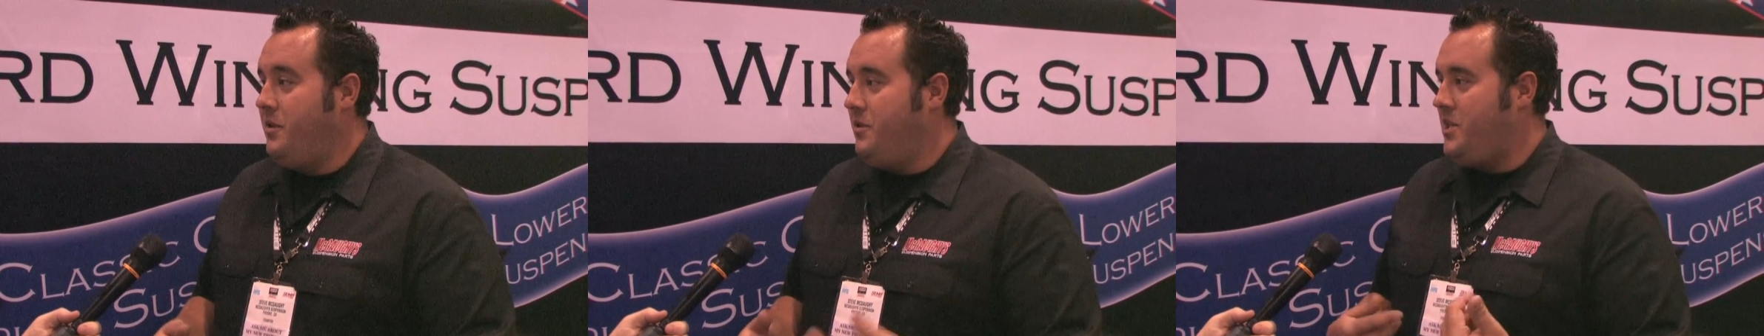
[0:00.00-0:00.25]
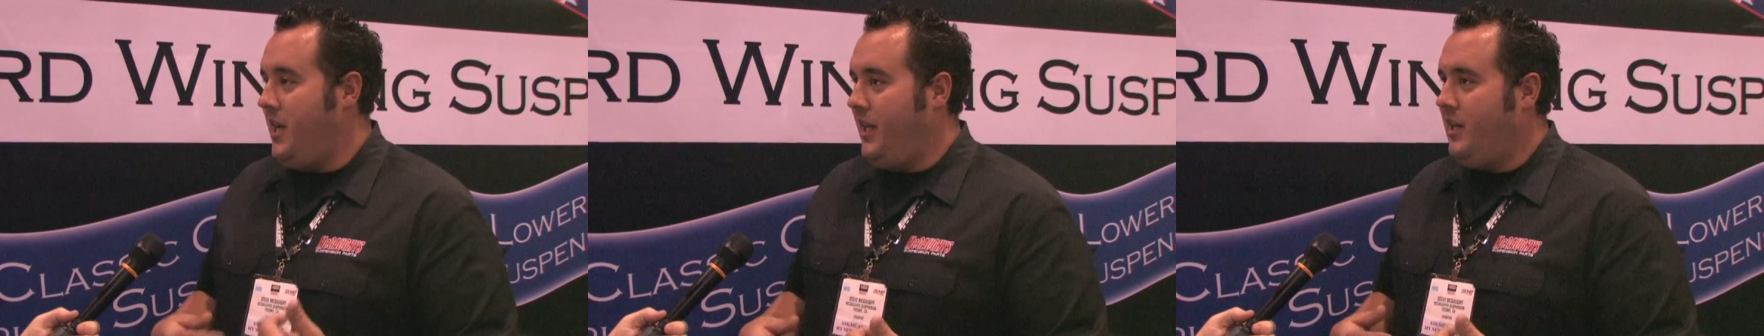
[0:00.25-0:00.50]
And when
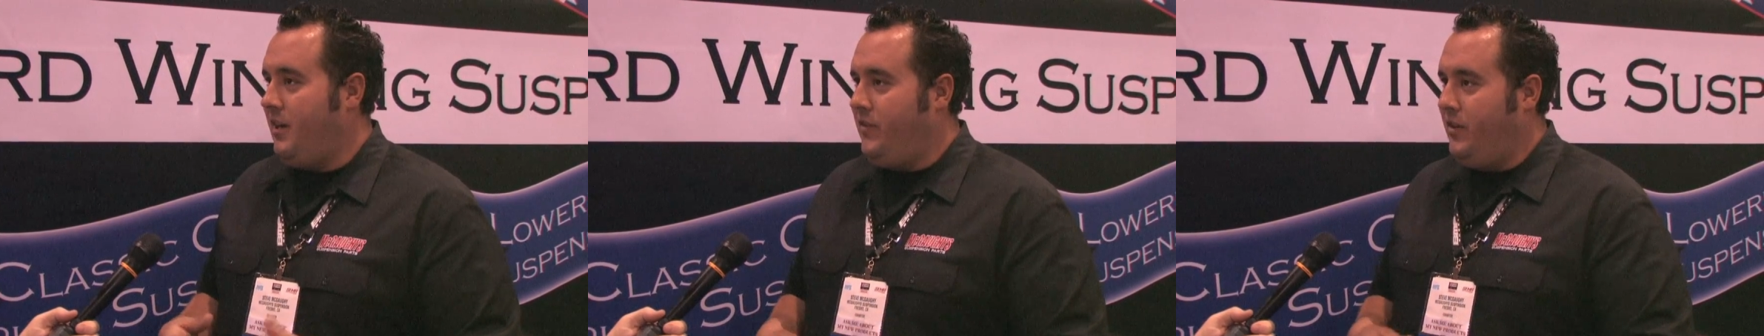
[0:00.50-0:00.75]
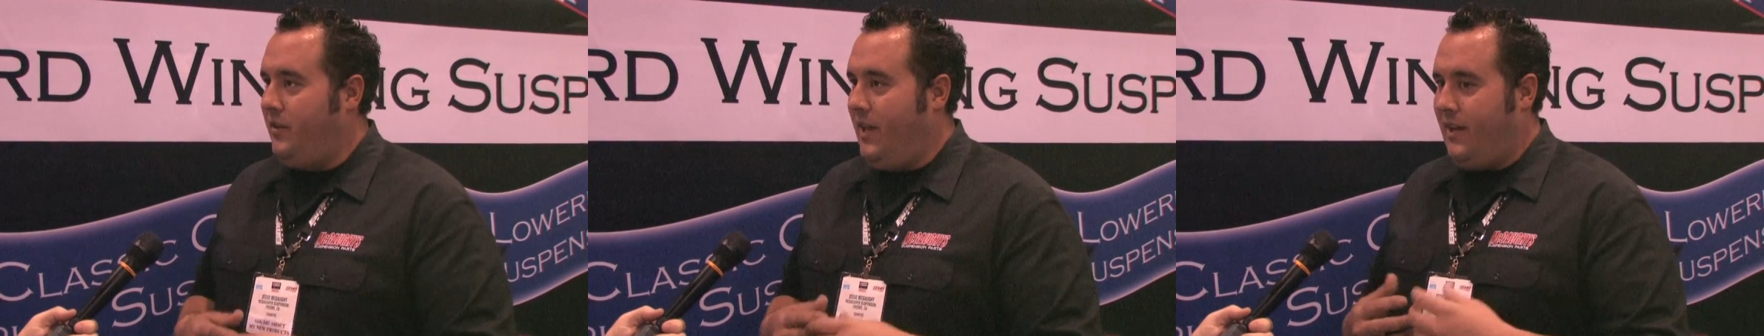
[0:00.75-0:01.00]
you take it off,
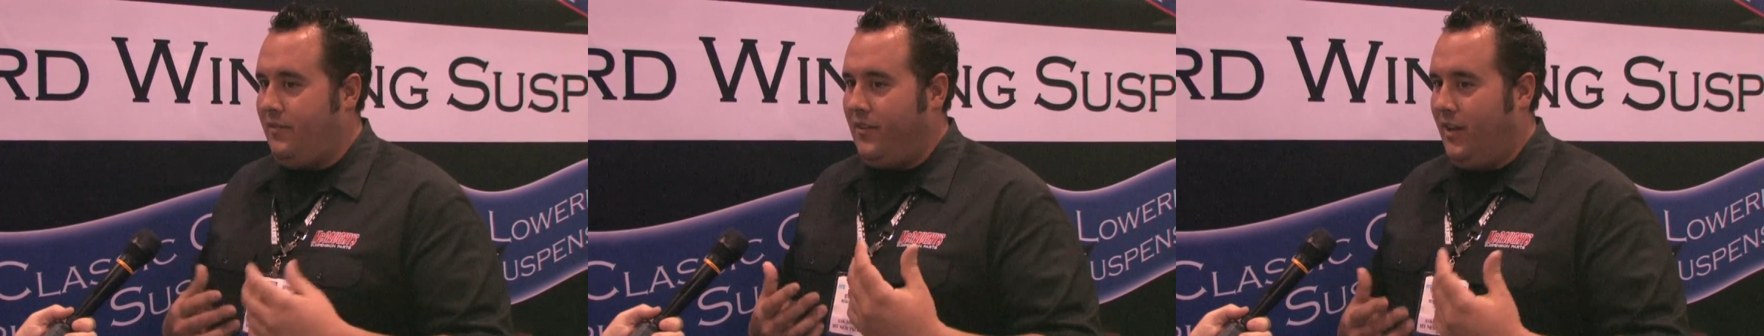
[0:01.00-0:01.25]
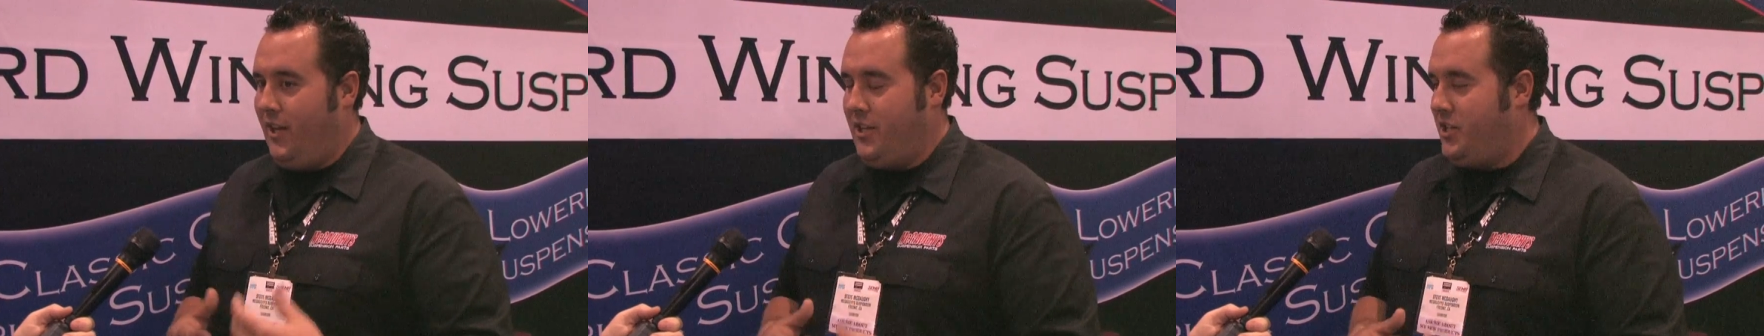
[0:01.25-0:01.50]
you don't have
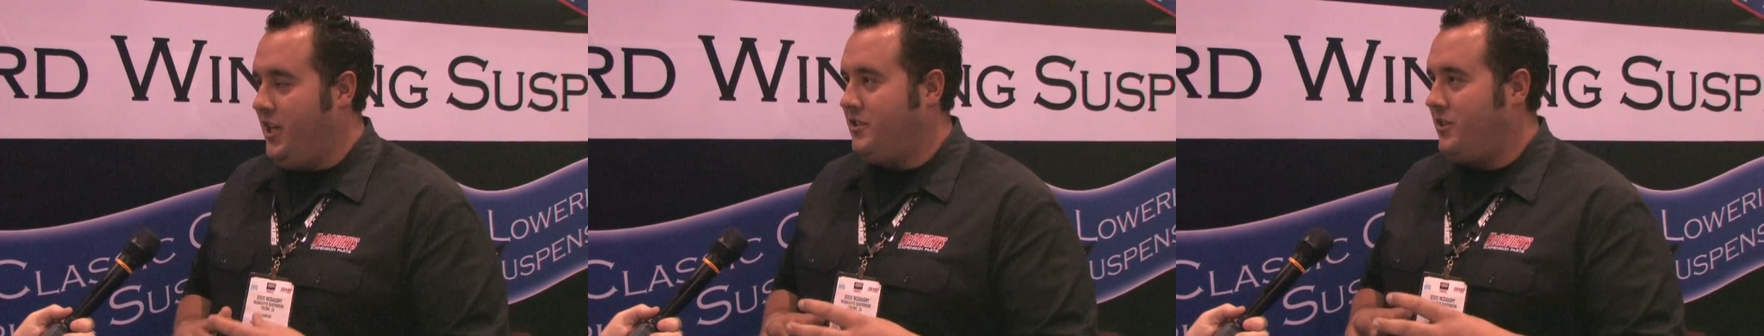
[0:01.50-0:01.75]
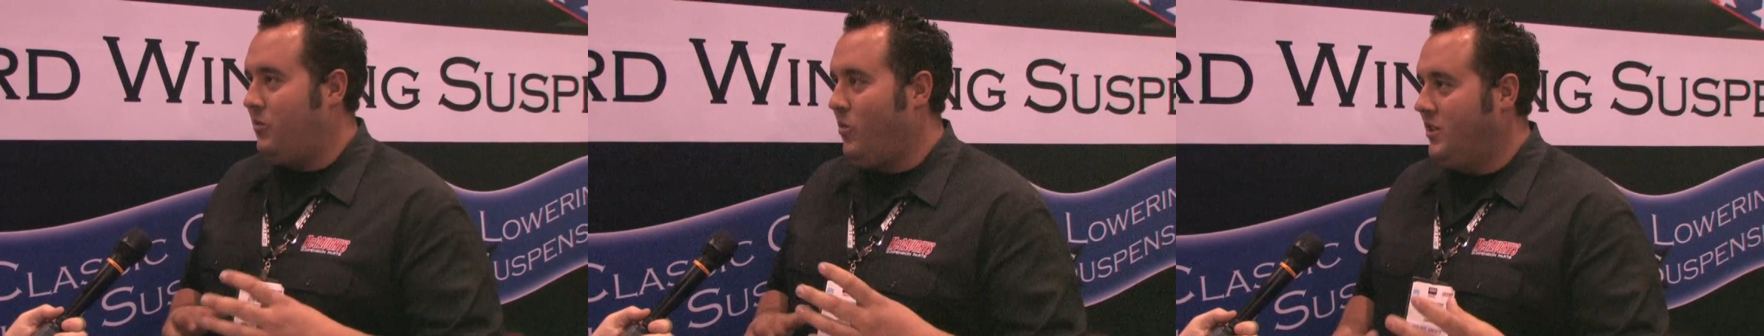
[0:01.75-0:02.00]
a
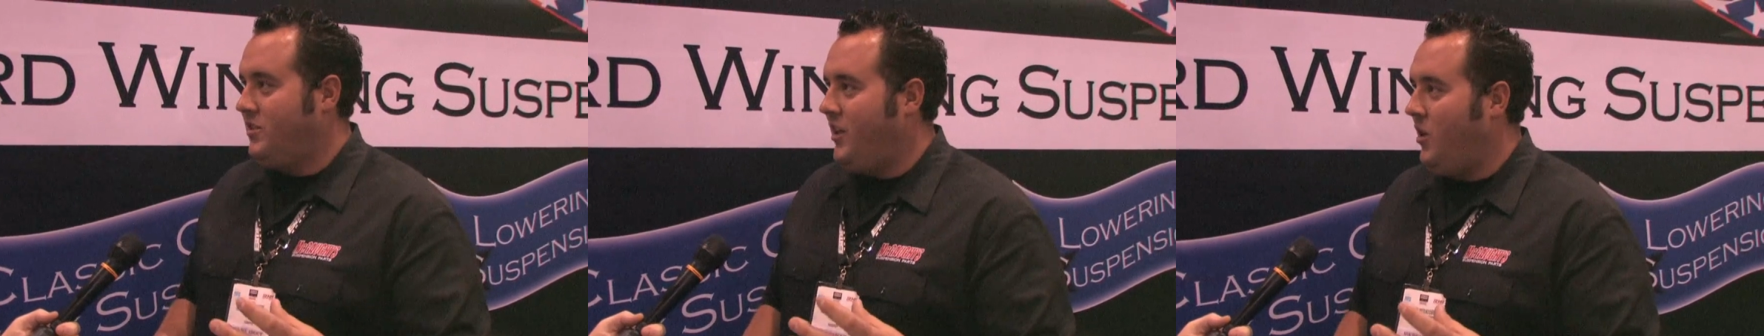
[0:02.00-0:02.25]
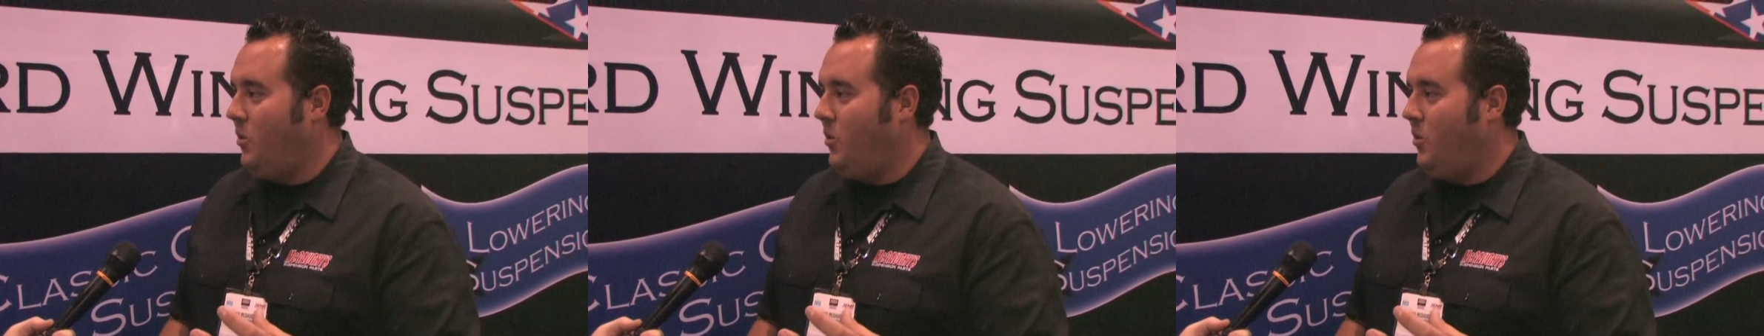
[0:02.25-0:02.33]
dozen rusty